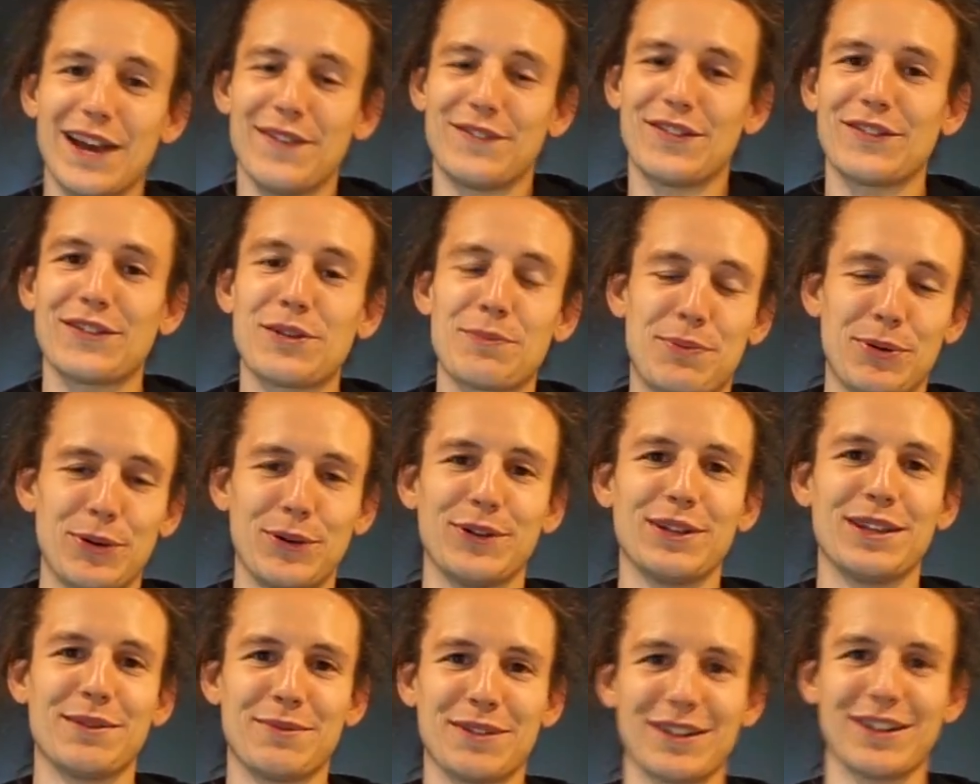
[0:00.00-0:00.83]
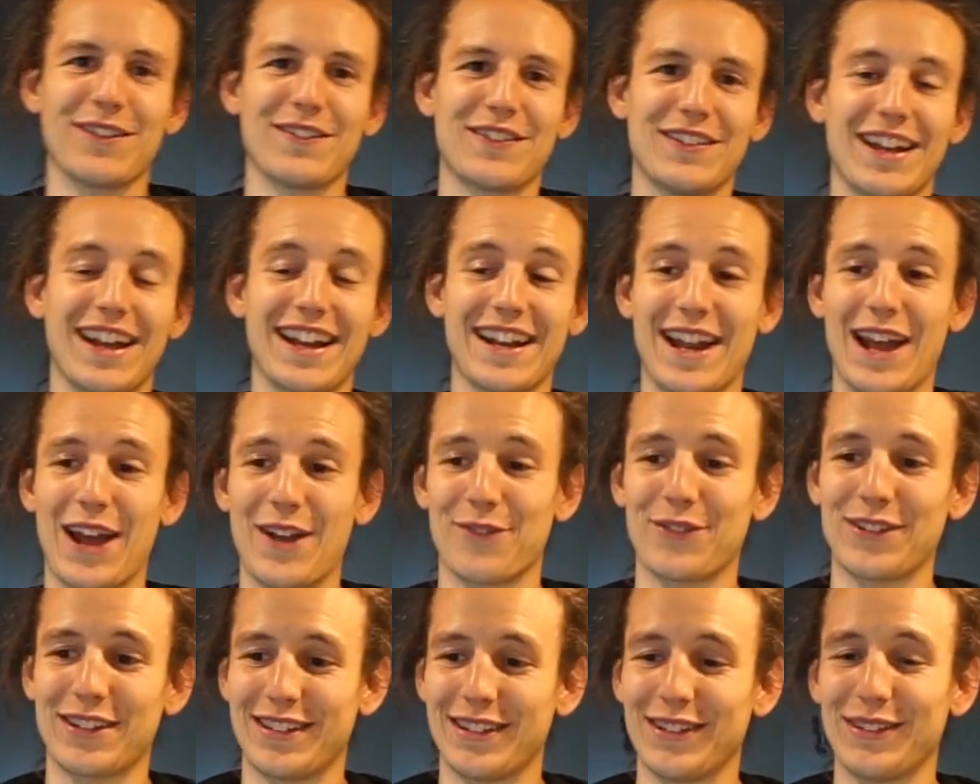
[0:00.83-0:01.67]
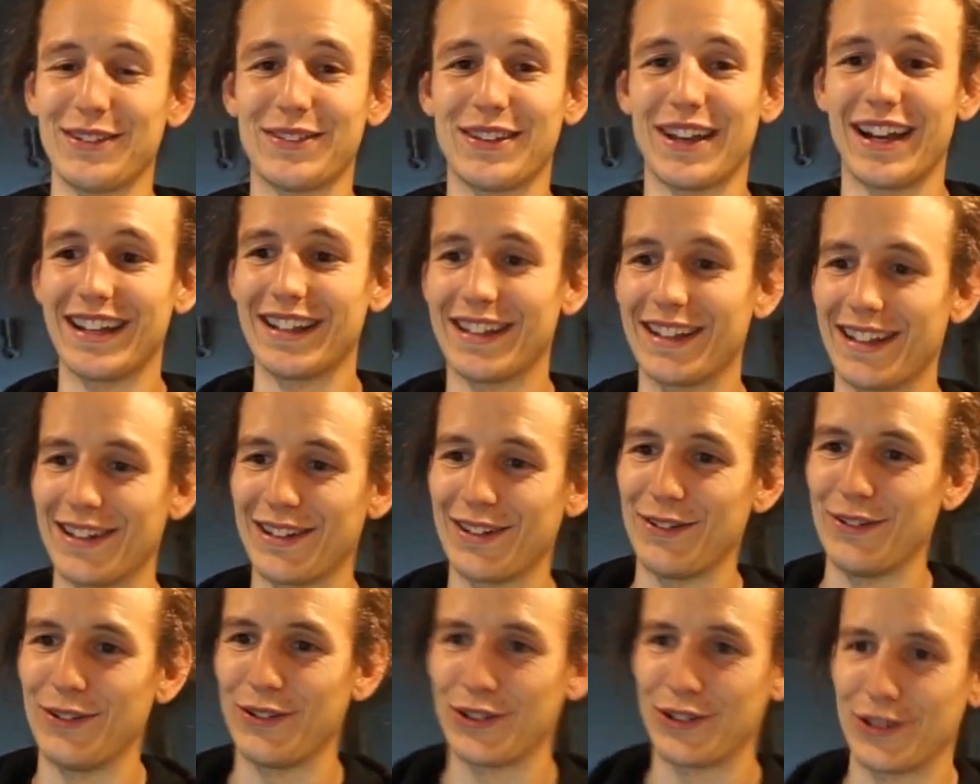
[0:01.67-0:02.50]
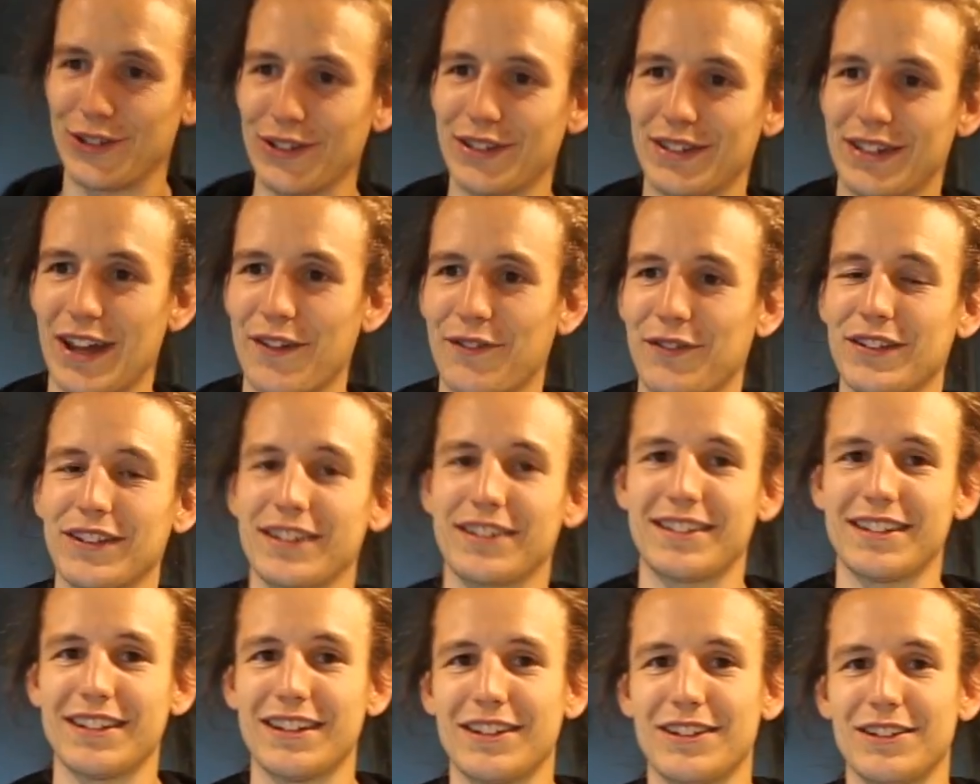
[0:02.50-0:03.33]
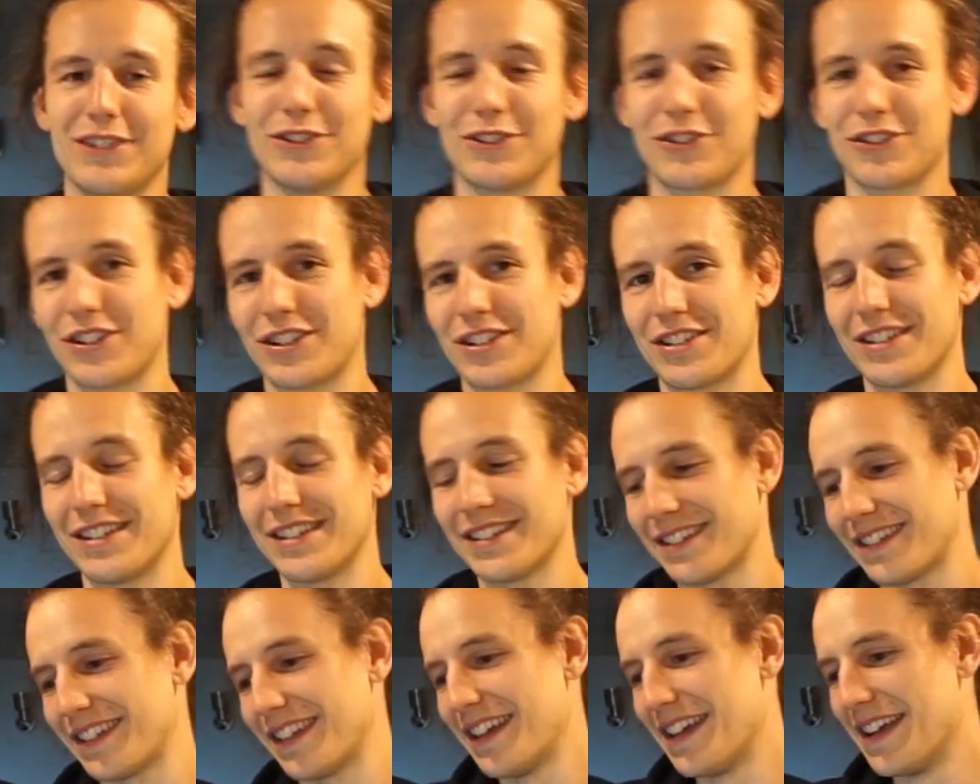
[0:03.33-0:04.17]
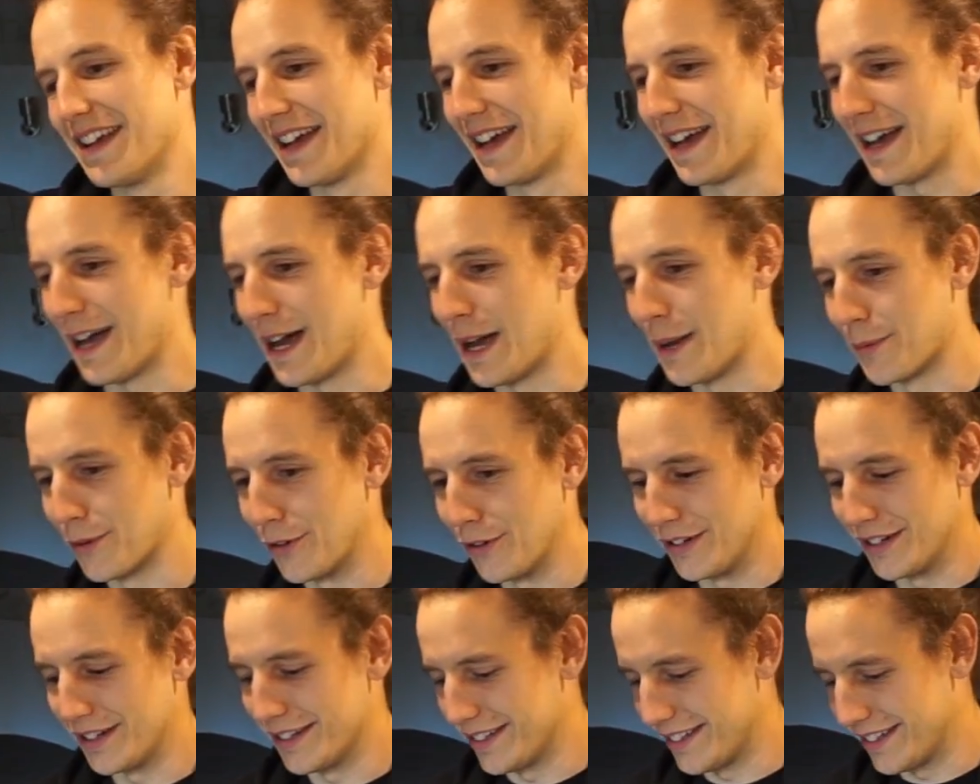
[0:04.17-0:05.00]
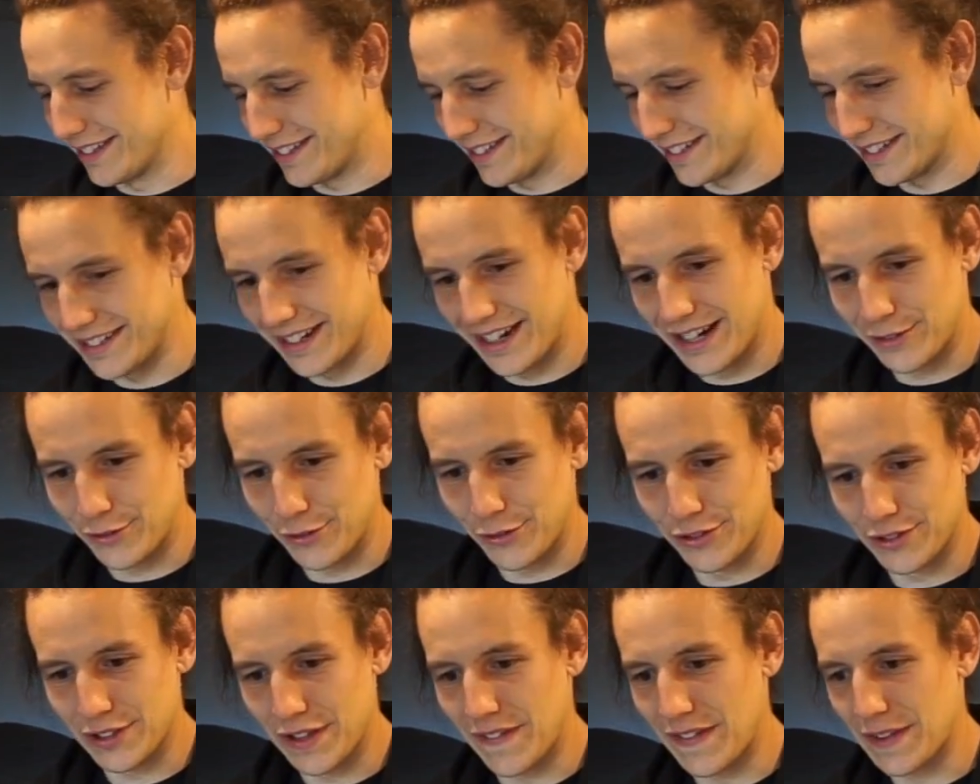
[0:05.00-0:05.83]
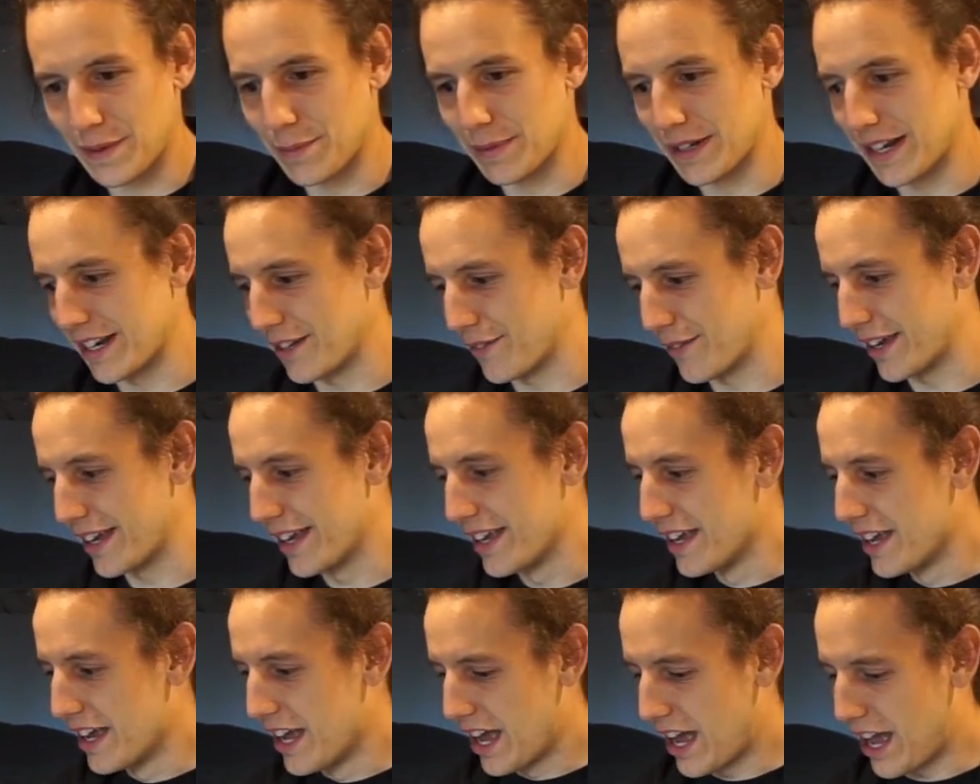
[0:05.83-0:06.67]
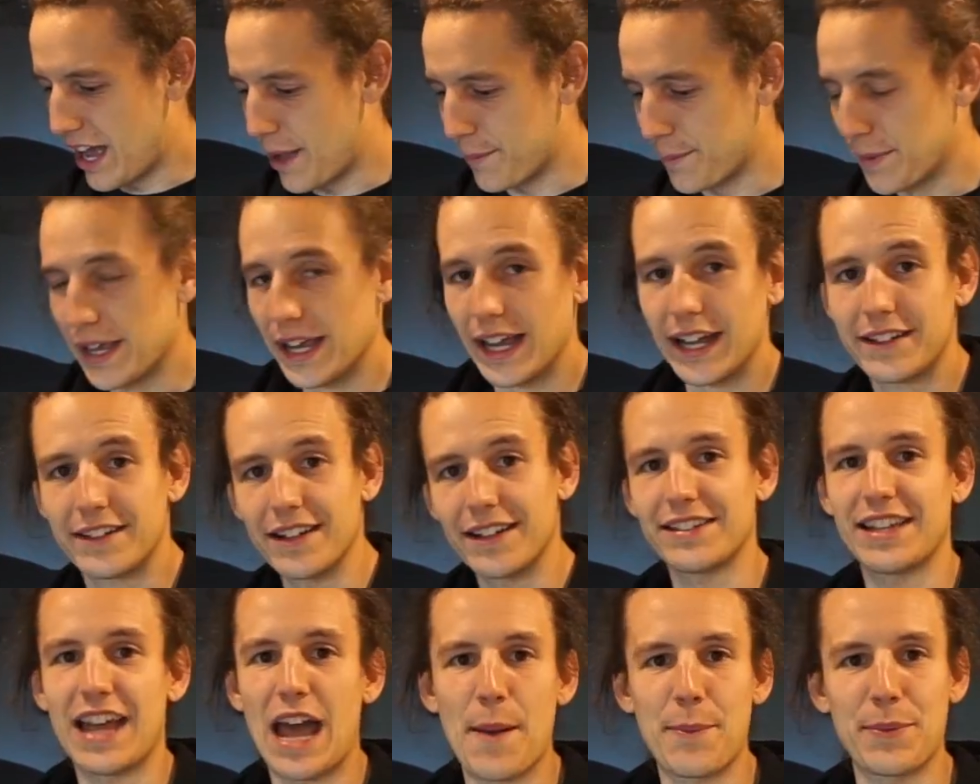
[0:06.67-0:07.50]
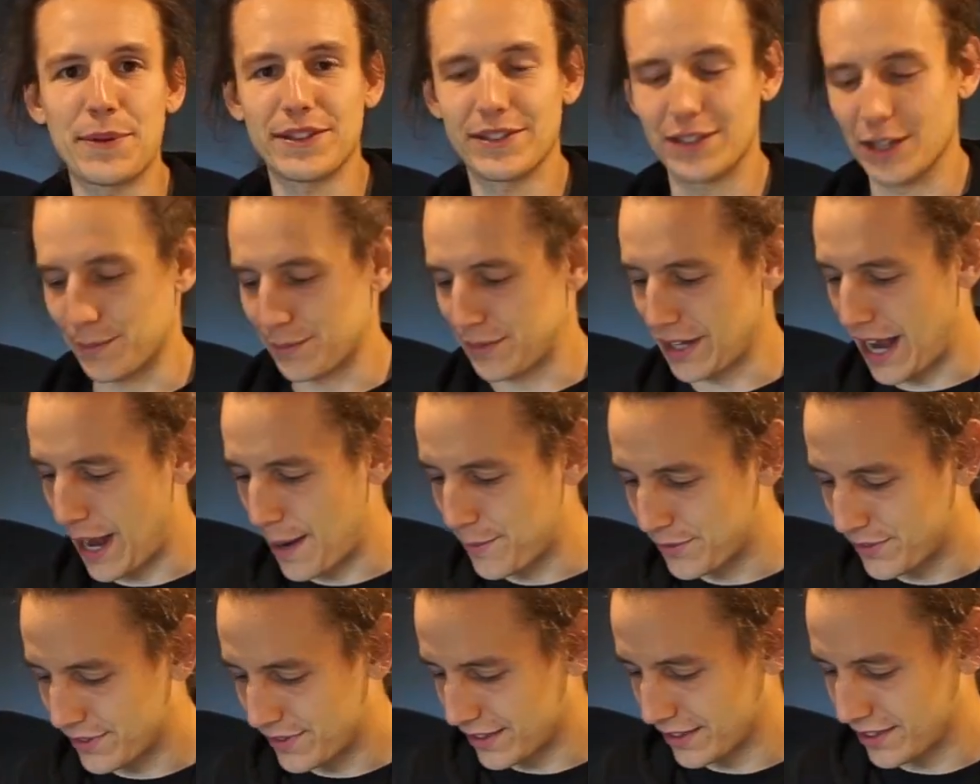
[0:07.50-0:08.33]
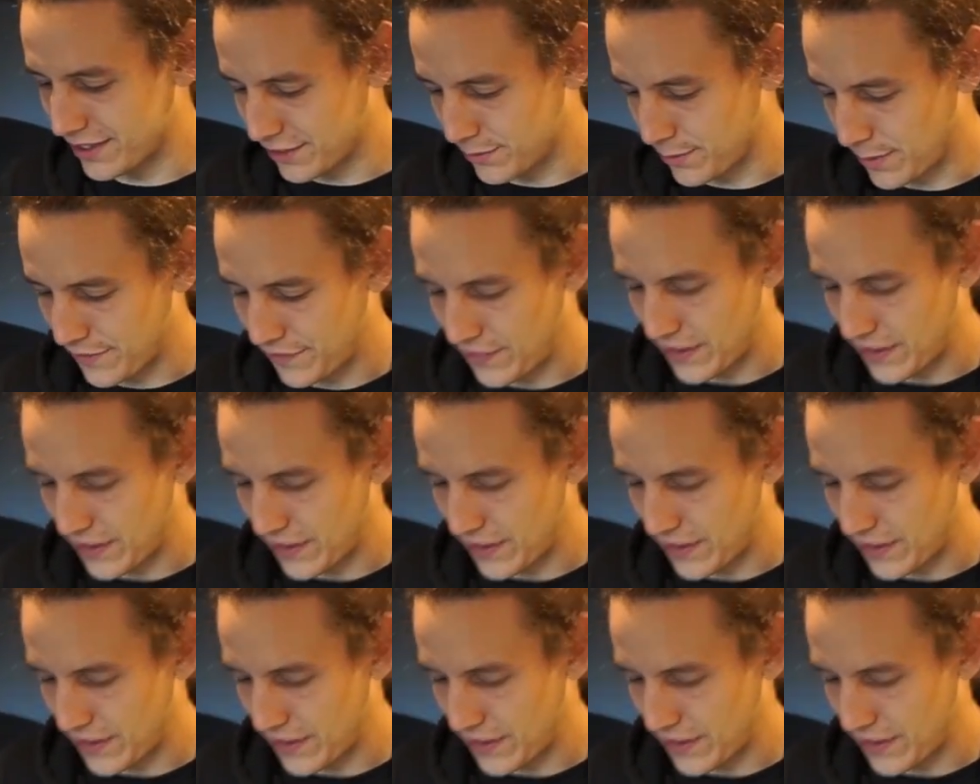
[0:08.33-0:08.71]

if you have to poo in the middle of the night every single night, then you should definitely see a nutritionist um, or a holistic doctor or something. But anyway, um, it does happen sometimes. This is my